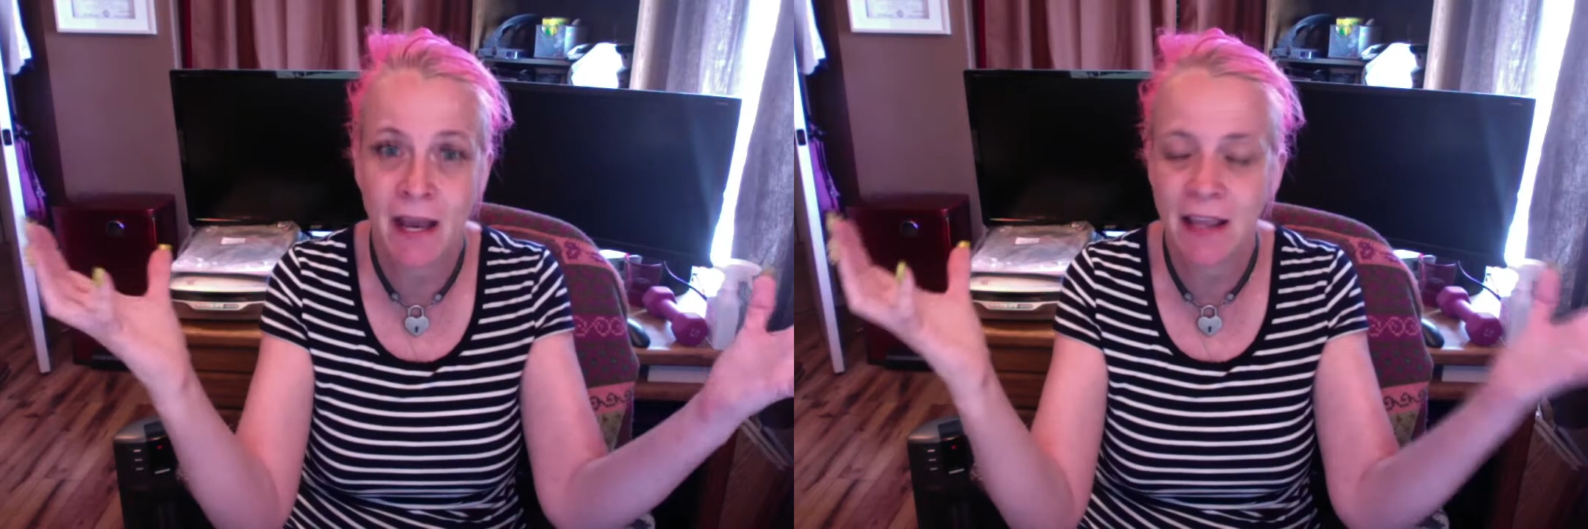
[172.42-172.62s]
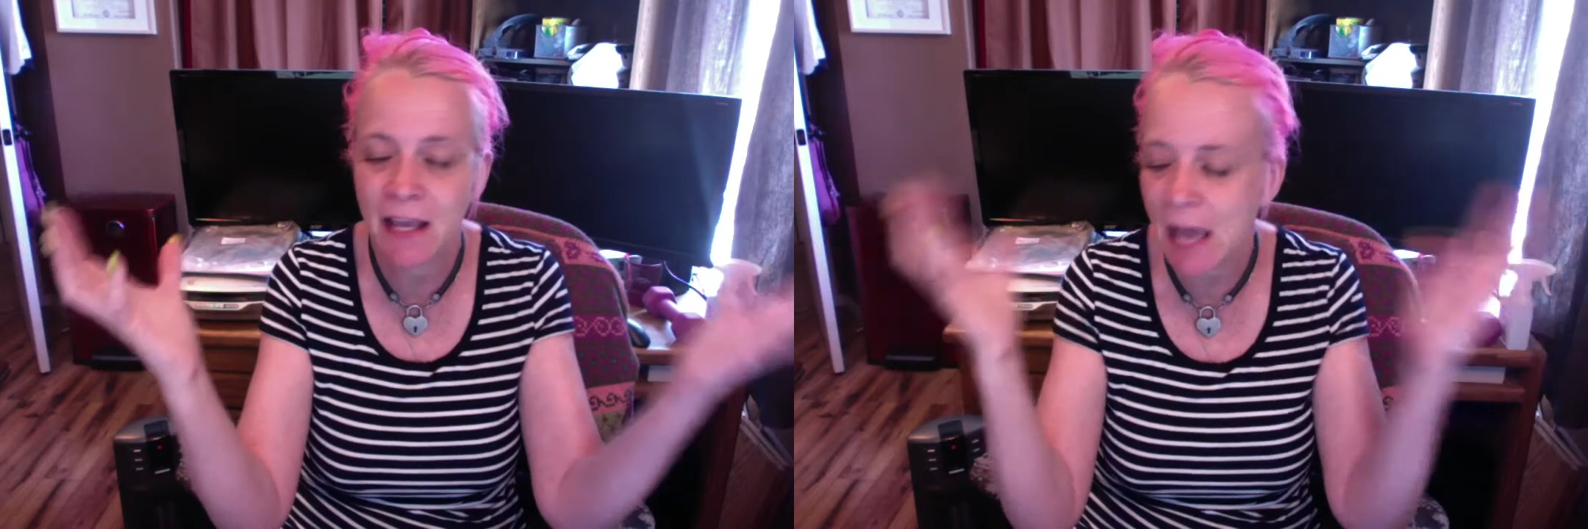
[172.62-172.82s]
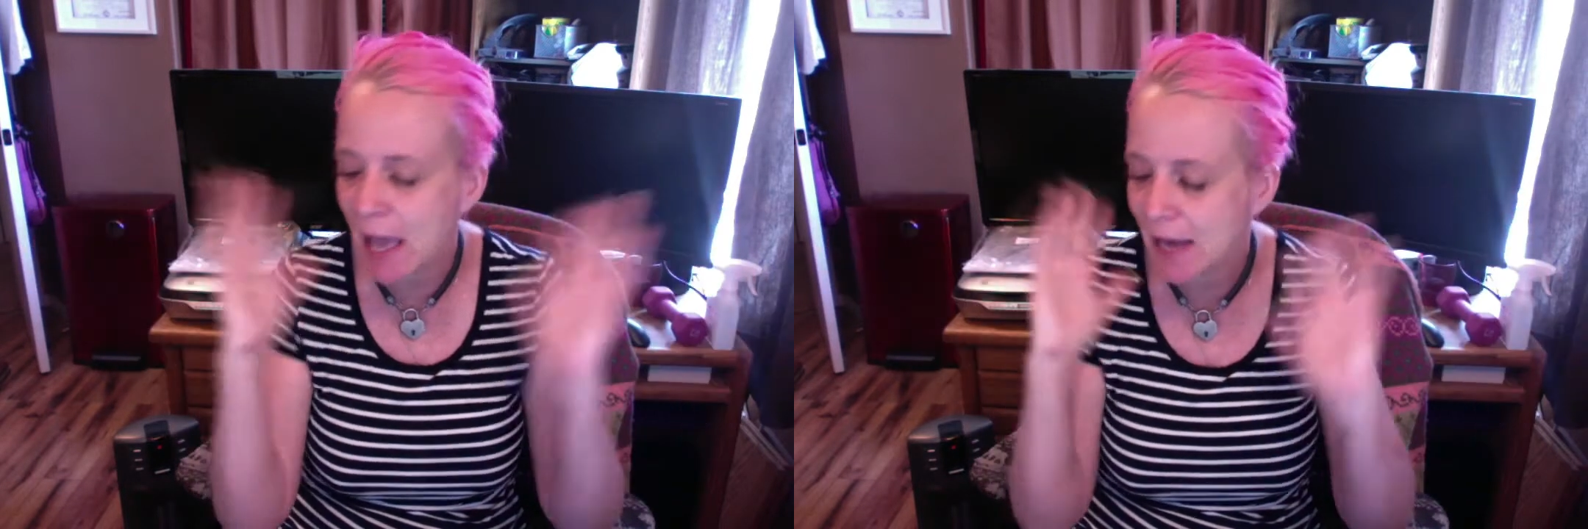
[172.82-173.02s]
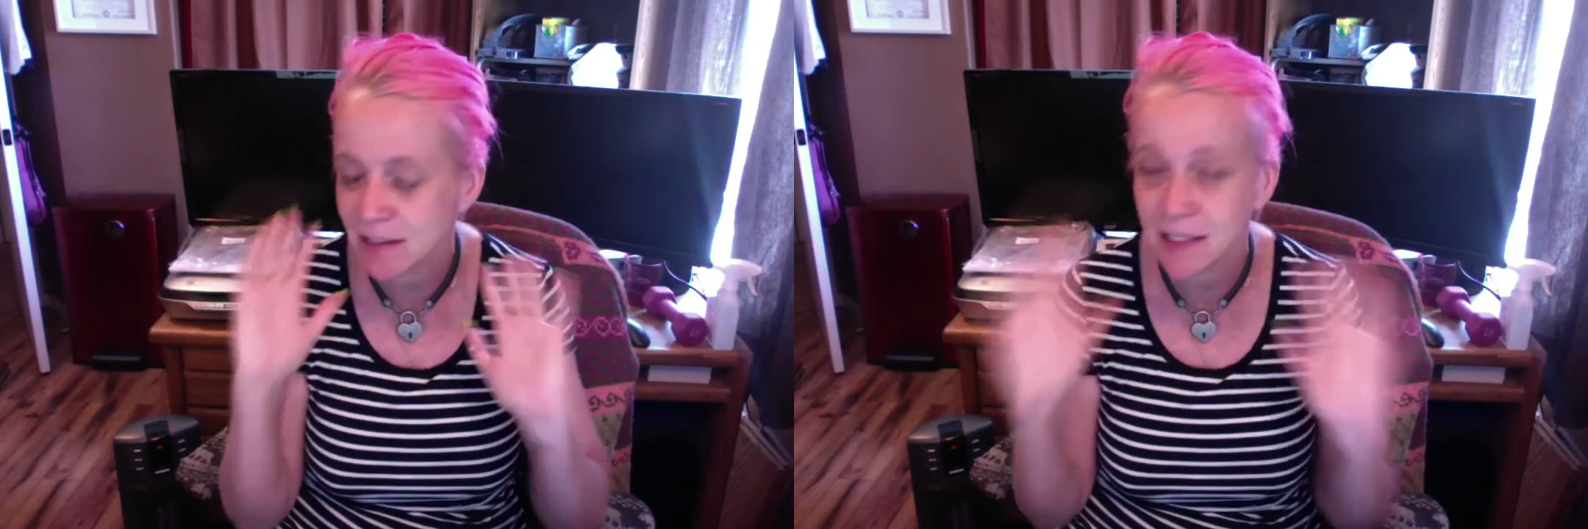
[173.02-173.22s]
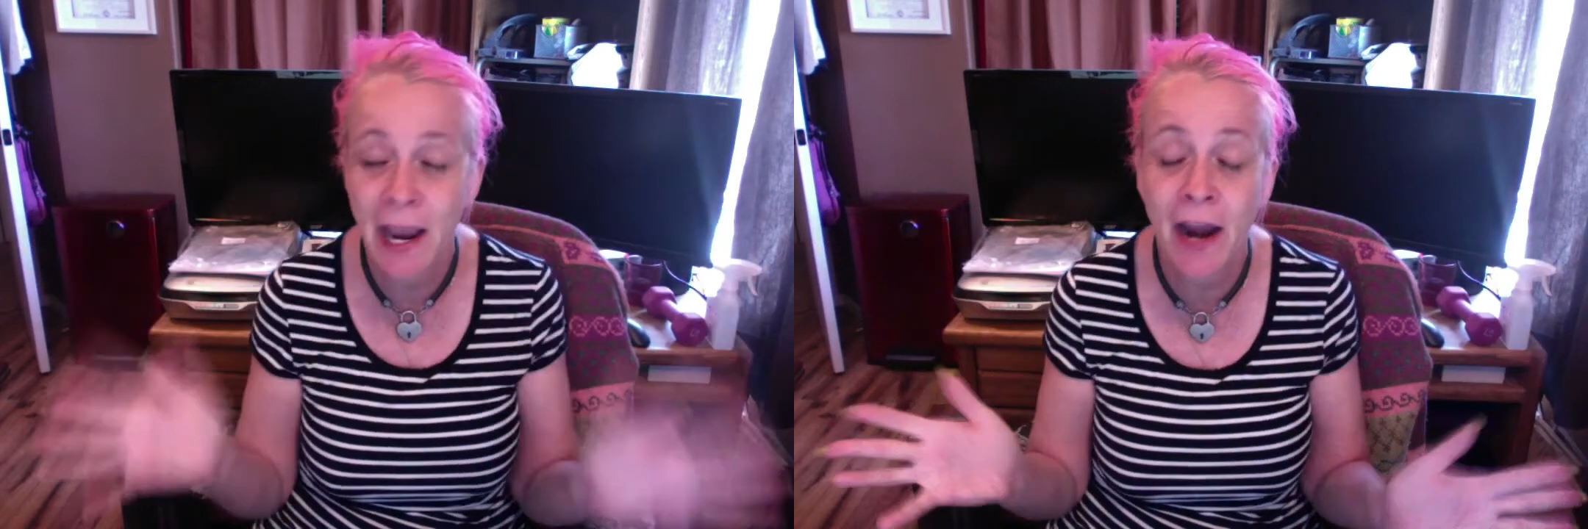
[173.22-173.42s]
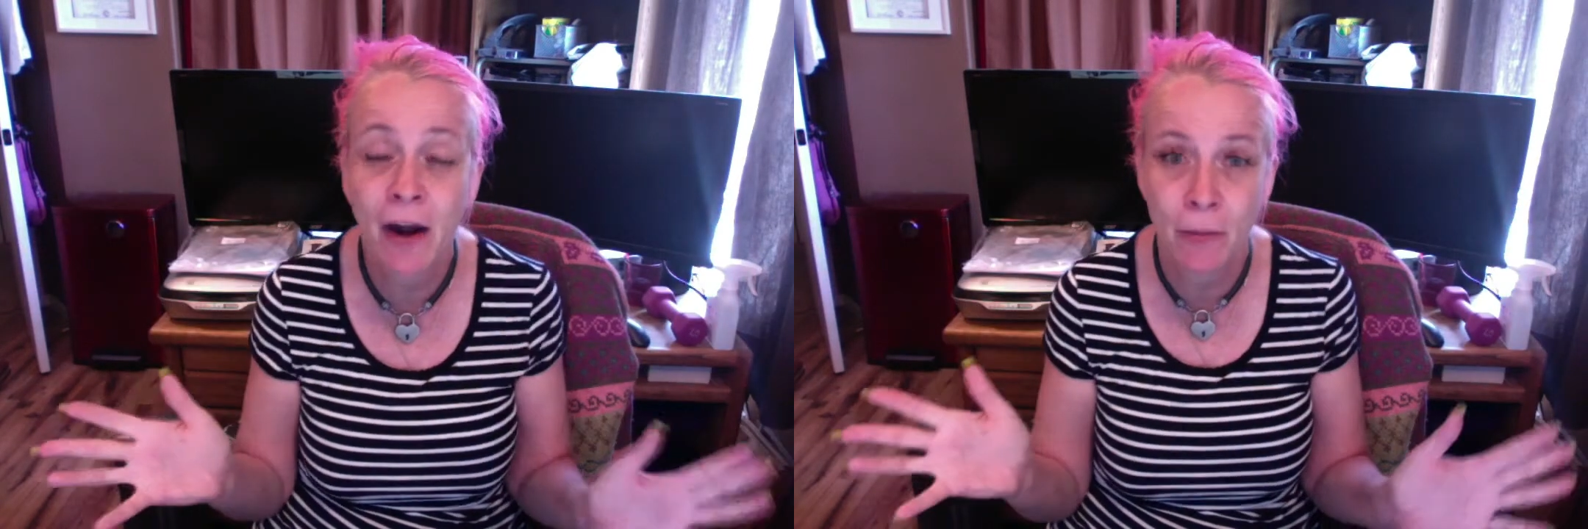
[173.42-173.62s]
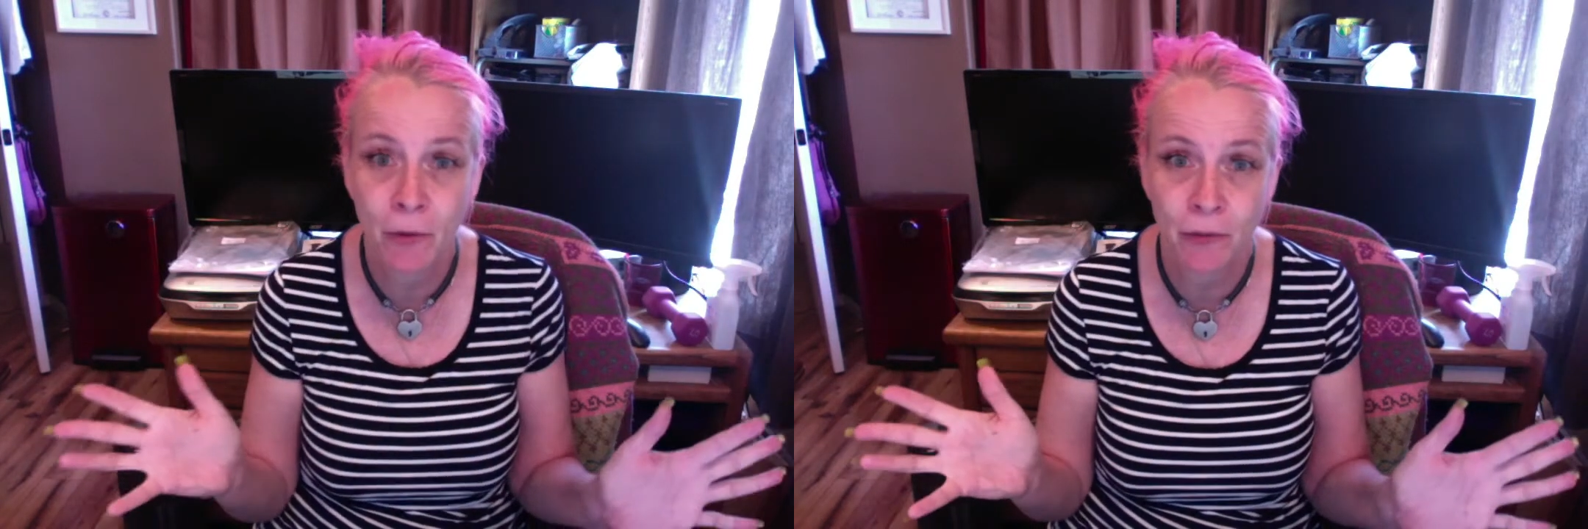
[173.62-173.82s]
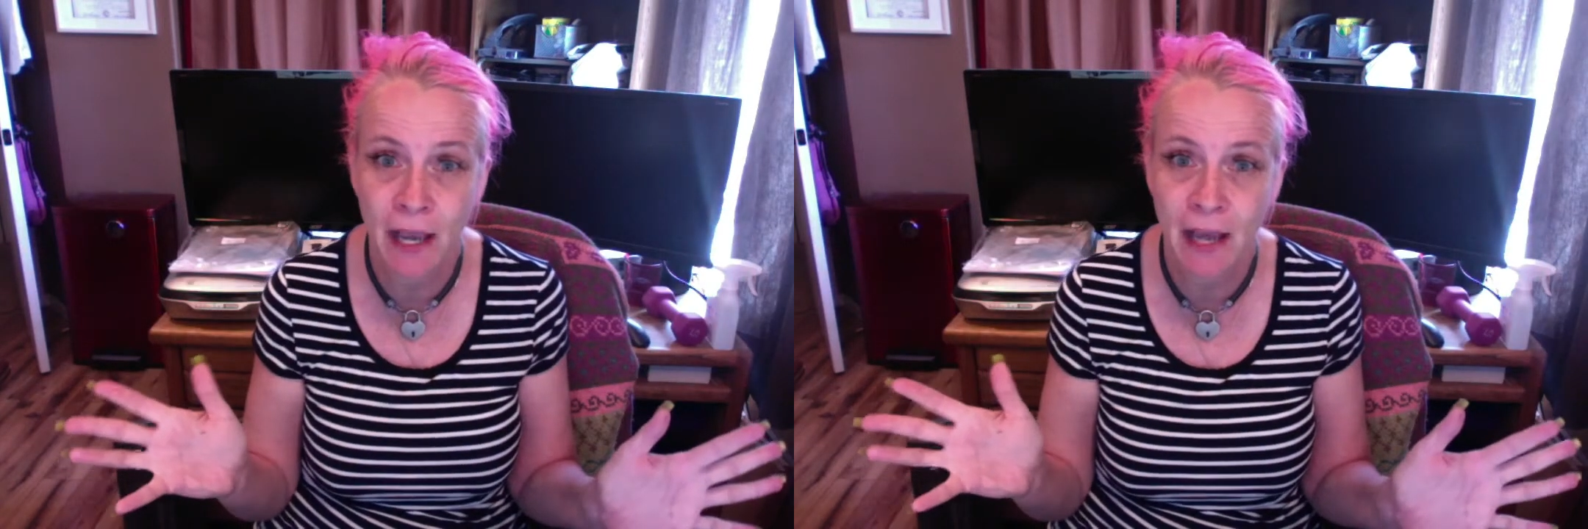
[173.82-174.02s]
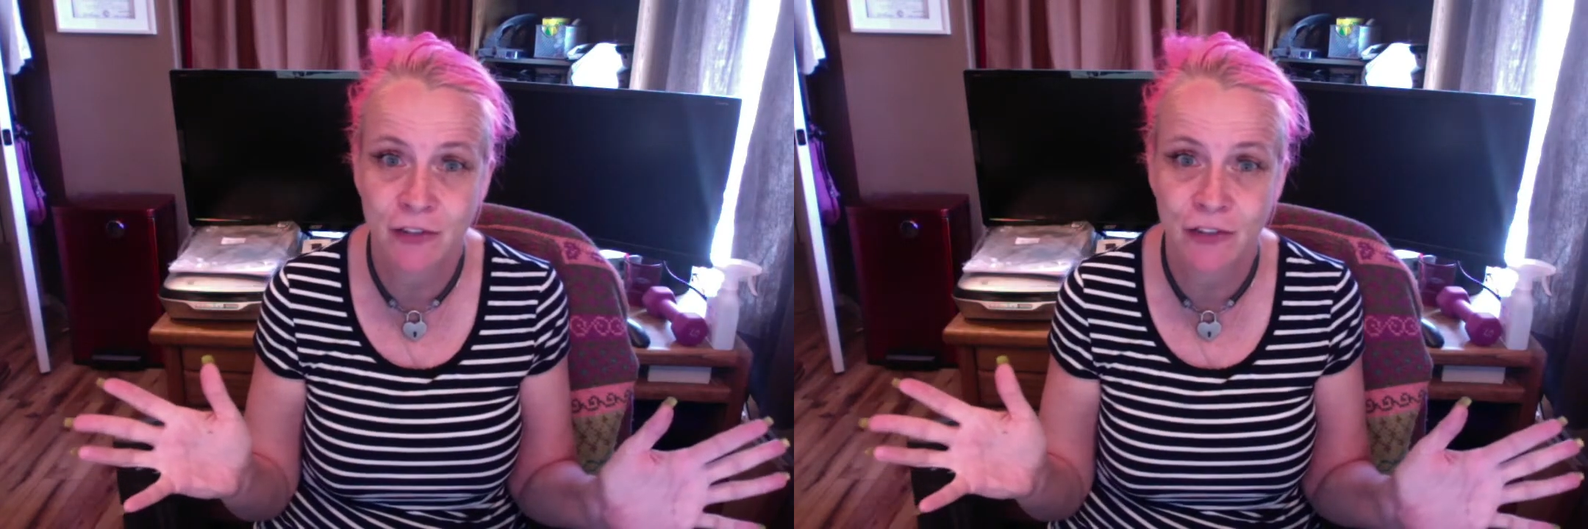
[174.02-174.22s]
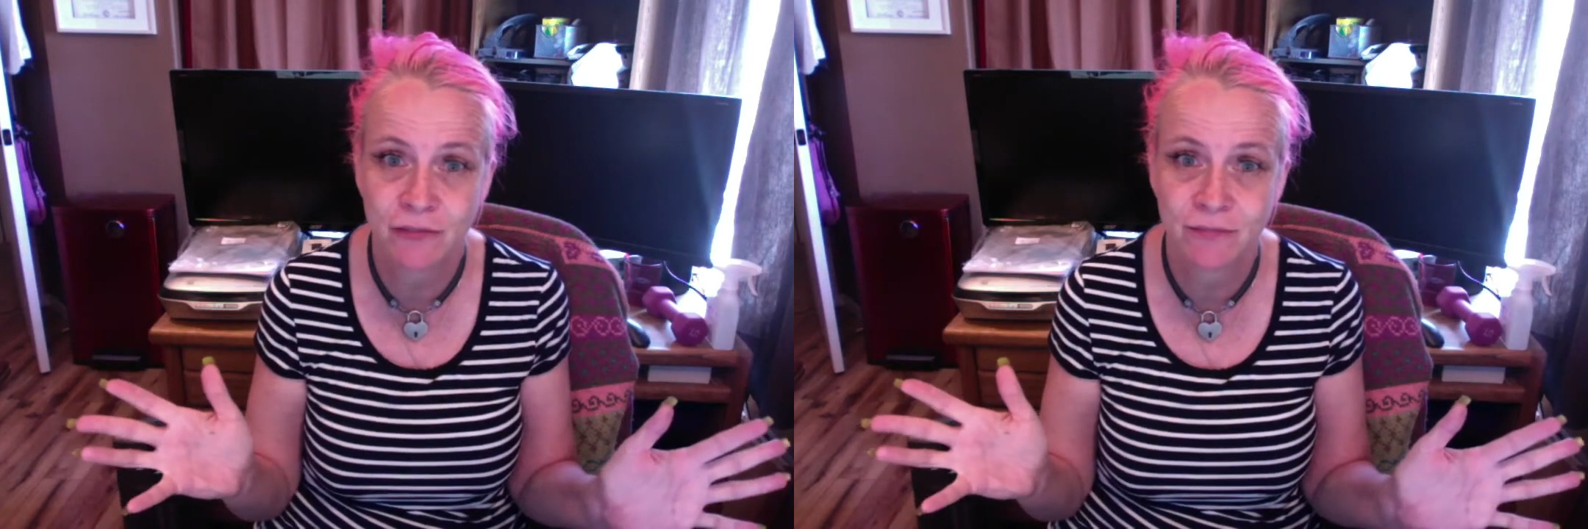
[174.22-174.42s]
like. I had a terrible reaction.